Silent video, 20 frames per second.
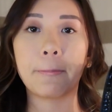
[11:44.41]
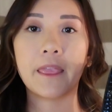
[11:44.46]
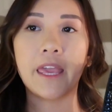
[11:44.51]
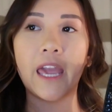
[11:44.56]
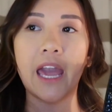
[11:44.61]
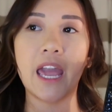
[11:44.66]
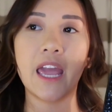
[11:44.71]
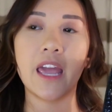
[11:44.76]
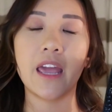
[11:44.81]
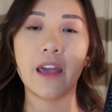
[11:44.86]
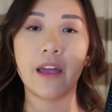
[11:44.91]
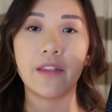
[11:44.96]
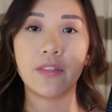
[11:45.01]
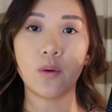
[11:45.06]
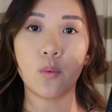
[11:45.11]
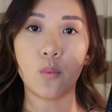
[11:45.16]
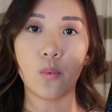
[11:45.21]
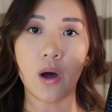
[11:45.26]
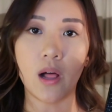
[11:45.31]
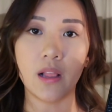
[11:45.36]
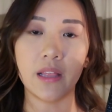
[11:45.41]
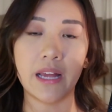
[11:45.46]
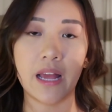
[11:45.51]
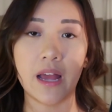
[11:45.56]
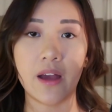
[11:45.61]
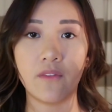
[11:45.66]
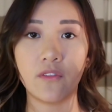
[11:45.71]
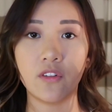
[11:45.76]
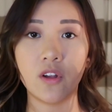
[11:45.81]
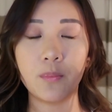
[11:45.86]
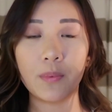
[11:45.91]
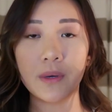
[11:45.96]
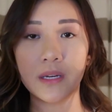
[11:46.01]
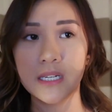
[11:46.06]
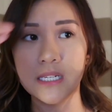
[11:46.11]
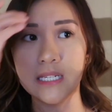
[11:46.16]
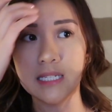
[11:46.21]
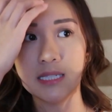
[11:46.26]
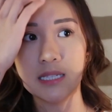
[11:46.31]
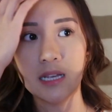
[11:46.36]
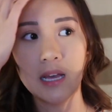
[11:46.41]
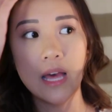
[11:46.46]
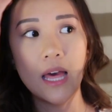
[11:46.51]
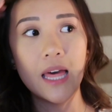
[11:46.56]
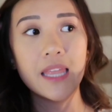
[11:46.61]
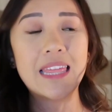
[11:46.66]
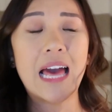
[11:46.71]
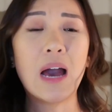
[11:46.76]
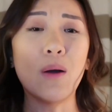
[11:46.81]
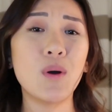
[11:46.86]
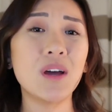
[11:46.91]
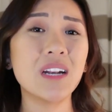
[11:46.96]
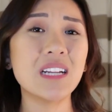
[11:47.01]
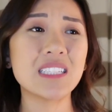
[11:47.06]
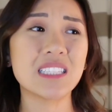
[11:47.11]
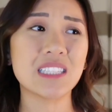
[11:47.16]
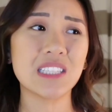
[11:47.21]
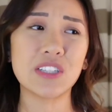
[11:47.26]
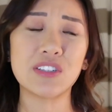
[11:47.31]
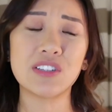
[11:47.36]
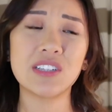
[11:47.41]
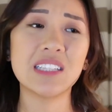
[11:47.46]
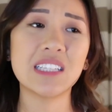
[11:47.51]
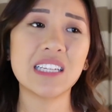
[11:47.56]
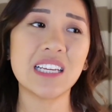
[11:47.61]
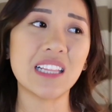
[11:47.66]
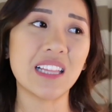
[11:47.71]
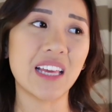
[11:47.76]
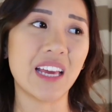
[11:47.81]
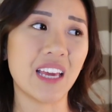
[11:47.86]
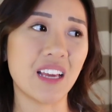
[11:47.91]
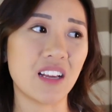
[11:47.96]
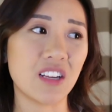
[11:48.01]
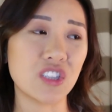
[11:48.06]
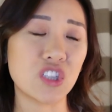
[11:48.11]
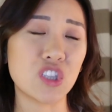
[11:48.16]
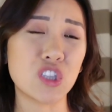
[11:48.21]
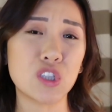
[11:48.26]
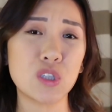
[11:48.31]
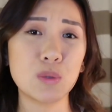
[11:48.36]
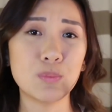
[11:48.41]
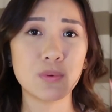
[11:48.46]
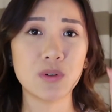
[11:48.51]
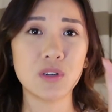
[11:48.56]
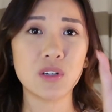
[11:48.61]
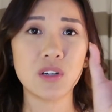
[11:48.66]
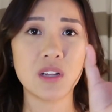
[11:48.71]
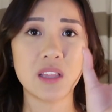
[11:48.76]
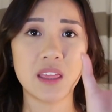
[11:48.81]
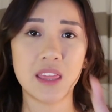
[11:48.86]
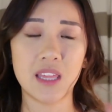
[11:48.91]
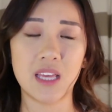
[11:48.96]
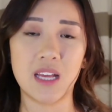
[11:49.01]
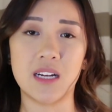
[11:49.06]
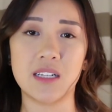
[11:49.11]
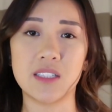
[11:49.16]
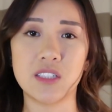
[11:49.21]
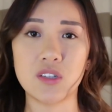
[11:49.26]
Kate and the wallet envelope, because that one is literally like super thin.